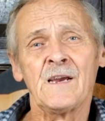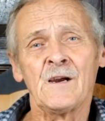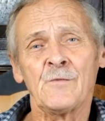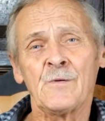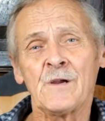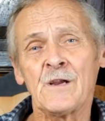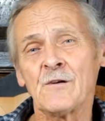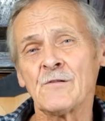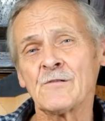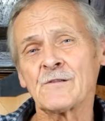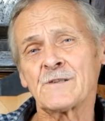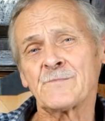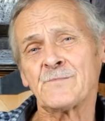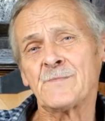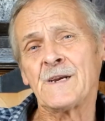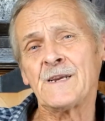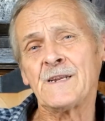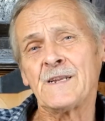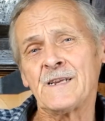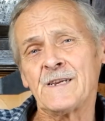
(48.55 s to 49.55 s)
We aren't
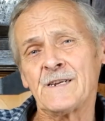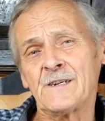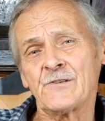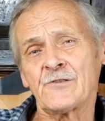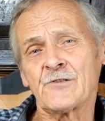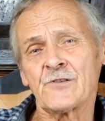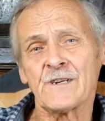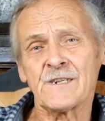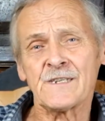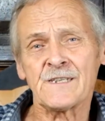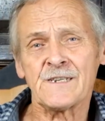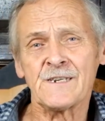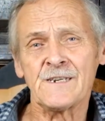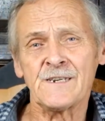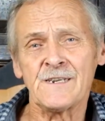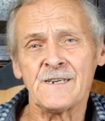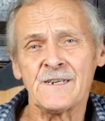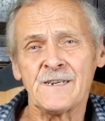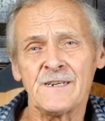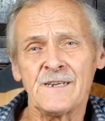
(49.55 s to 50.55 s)
mainly interested
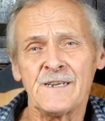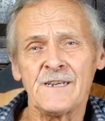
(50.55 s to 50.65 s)
in